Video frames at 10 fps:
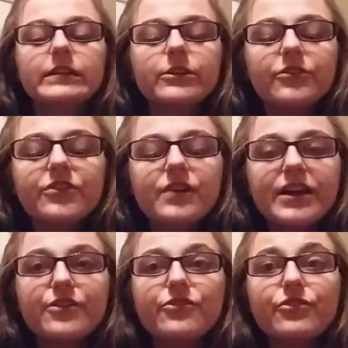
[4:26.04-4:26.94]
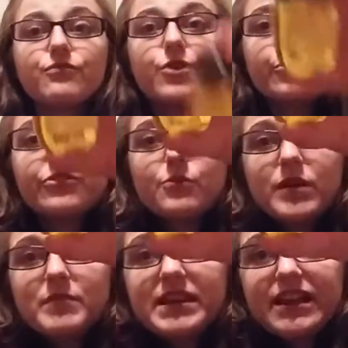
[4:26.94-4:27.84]
So I use the rose
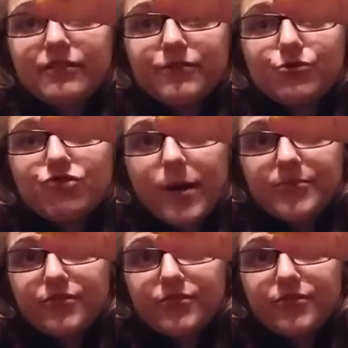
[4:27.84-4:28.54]
ointment and a few drops